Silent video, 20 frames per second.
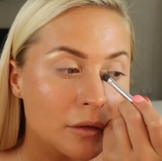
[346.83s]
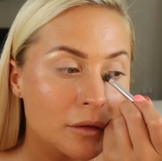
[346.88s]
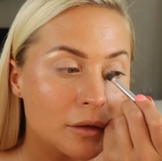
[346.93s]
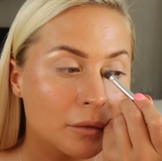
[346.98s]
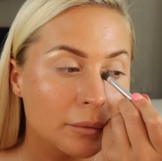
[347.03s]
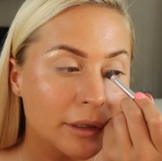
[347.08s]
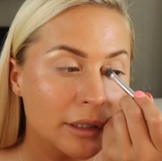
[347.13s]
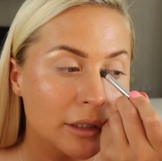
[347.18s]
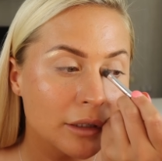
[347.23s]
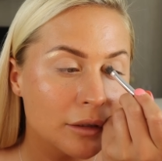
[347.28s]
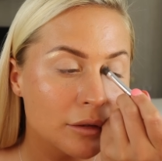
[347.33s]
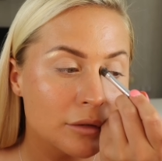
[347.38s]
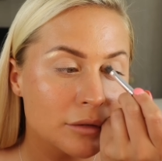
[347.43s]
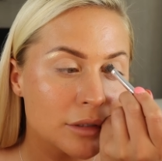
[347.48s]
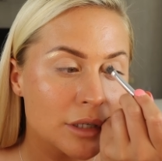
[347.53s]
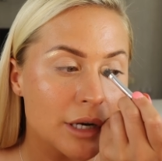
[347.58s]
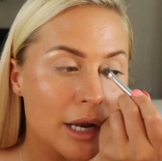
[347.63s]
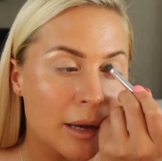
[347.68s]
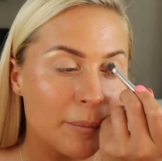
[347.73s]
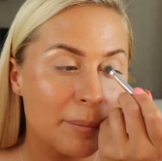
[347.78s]
So when you're
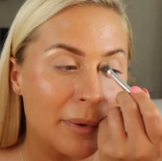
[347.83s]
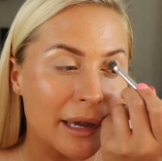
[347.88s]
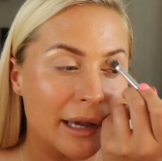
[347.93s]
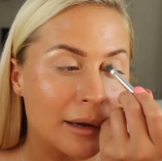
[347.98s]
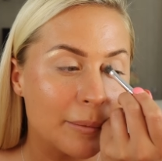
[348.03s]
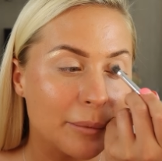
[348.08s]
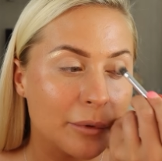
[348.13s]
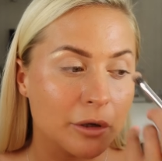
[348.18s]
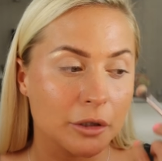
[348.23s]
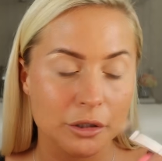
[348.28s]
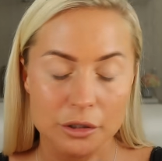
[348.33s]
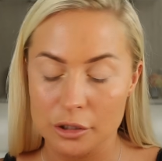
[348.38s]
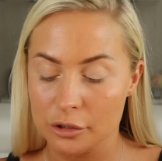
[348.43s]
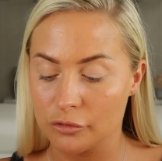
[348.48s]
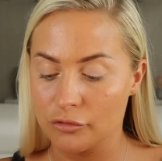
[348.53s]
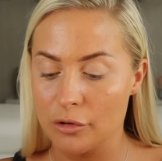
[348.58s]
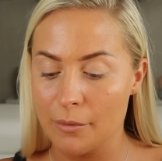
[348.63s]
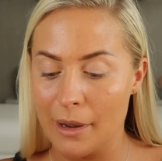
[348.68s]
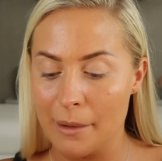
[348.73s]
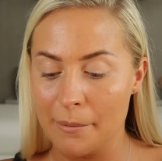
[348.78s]
using a bigger brush,
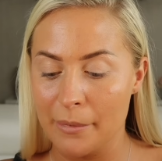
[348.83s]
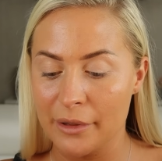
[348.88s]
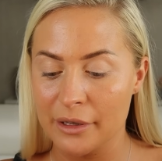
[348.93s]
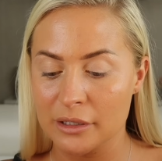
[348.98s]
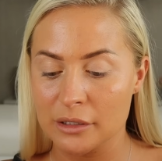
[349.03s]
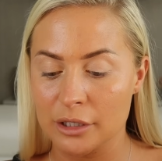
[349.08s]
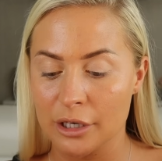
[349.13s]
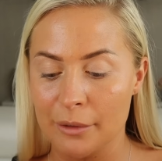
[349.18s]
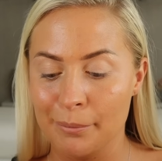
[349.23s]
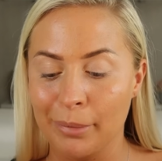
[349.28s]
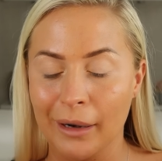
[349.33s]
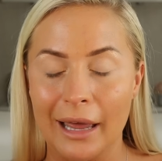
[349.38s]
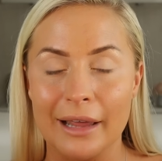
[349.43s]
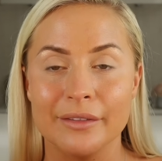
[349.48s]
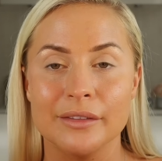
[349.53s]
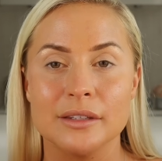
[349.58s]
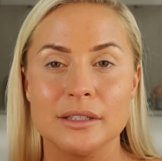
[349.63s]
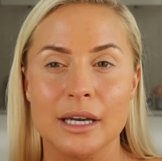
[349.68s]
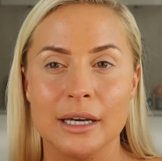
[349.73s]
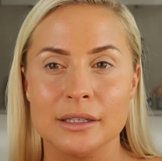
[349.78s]
just remember it's going to
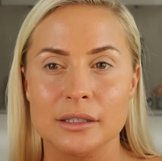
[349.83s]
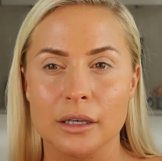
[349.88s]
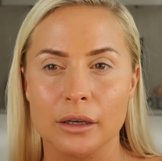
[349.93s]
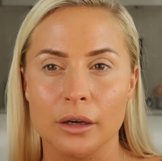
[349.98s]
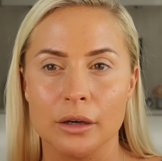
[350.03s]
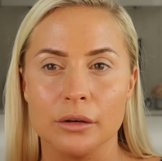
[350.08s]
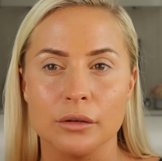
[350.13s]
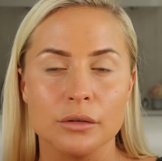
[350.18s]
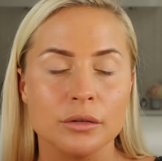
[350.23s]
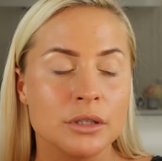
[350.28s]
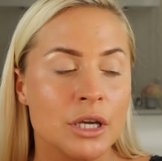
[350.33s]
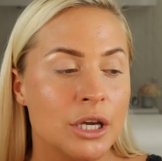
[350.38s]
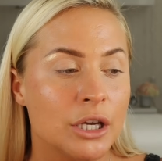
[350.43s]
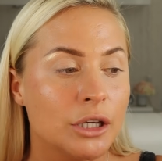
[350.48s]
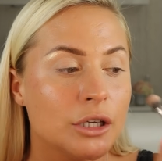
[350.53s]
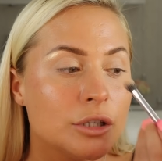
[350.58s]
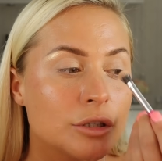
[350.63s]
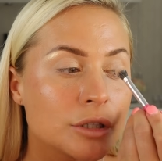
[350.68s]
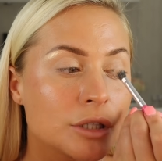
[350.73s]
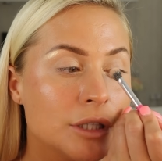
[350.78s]
blend as it goes.
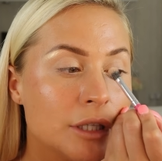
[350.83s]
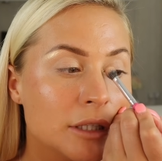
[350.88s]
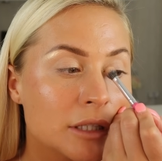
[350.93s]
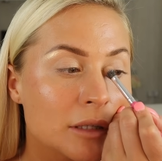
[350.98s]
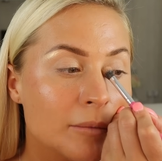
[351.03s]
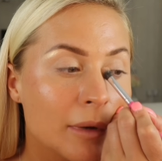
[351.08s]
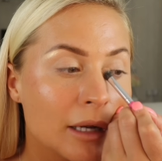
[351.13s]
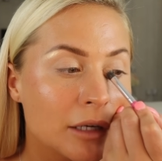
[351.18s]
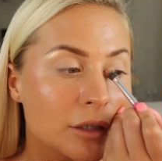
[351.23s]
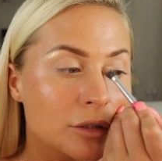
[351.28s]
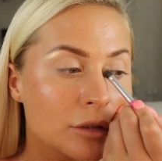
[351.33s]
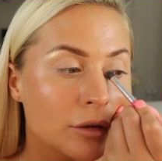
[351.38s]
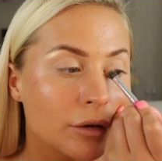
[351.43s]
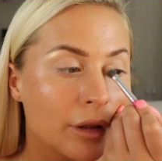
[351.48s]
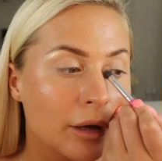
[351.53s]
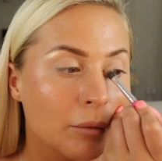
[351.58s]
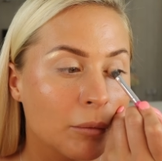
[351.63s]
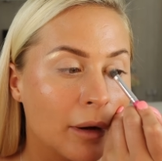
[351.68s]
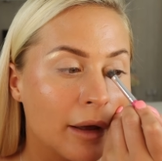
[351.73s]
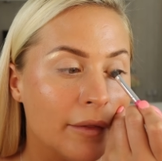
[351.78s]
You just need to make sure
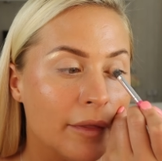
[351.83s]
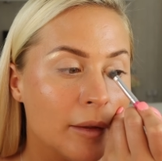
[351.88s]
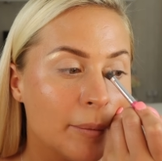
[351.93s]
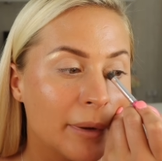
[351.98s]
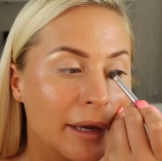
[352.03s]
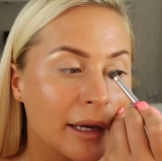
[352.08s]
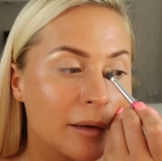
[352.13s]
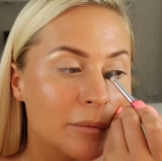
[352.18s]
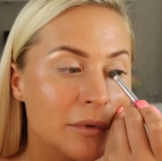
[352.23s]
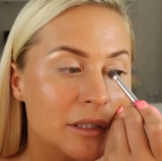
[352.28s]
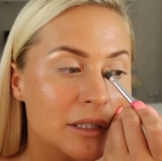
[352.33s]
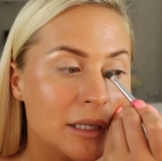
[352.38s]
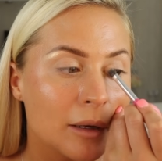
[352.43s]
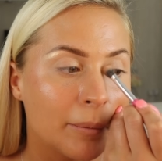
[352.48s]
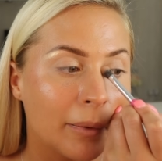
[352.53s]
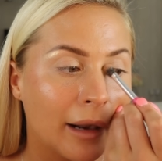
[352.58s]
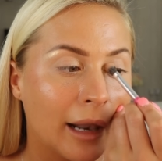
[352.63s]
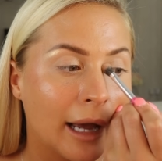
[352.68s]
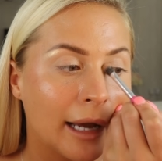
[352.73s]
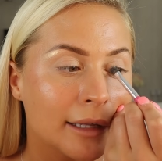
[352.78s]
that when the pigment's
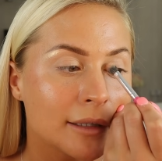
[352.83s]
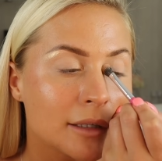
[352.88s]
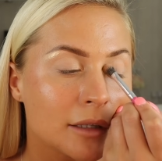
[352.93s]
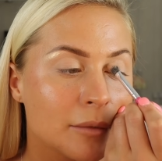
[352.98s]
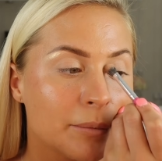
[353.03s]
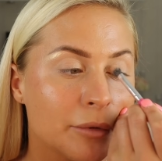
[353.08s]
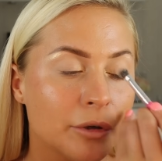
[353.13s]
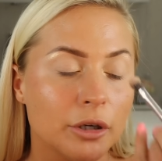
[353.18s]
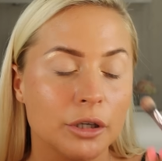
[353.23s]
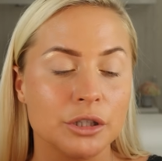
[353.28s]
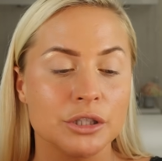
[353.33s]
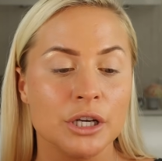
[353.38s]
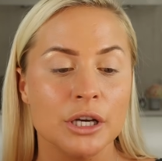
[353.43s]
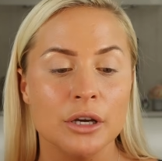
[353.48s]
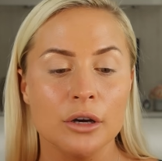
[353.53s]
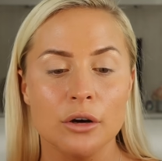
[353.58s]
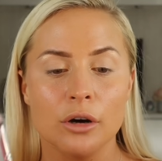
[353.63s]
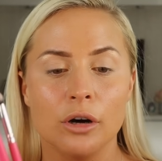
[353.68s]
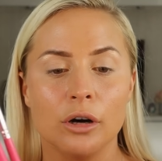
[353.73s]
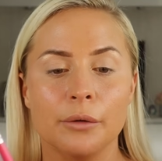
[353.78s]
applied to the brush,
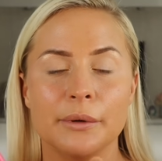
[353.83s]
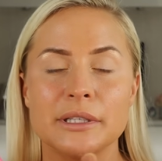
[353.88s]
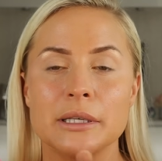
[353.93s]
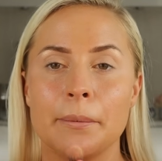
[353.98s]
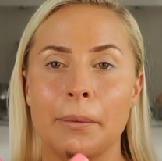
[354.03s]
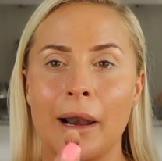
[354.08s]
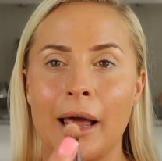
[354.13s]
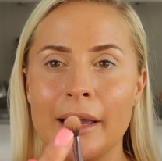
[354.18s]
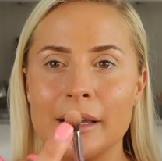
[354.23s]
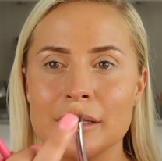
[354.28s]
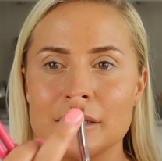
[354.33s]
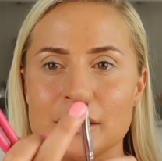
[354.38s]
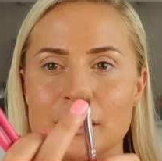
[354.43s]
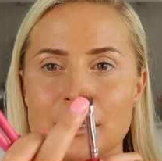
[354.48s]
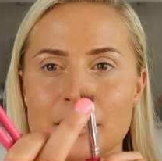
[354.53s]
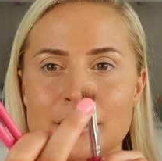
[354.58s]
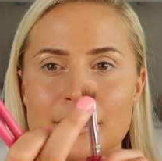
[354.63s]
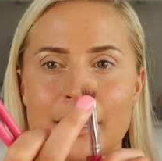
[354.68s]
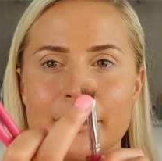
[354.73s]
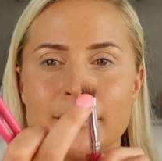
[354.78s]
always apply it to
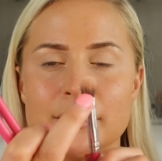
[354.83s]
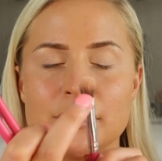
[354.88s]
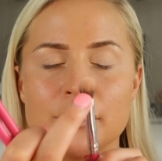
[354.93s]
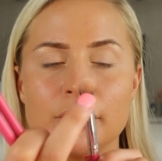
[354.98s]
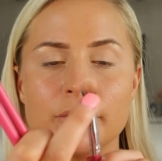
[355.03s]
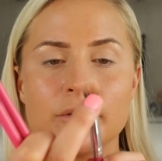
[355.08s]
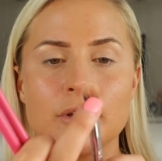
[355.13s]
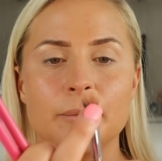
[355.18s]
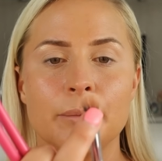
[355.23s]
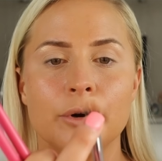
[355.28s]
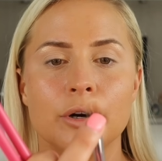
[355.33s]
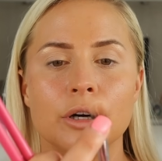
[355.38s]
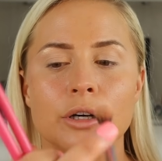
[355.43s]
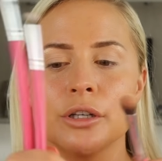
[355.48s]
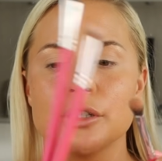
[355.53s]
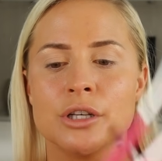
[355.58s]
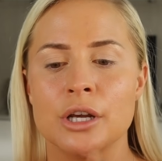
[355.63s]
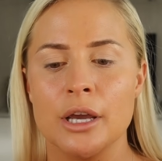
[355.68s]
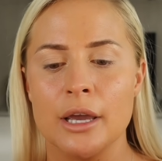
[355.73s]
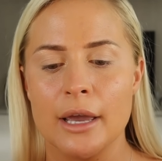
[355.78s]
the centre of the
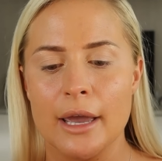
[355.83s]
brush,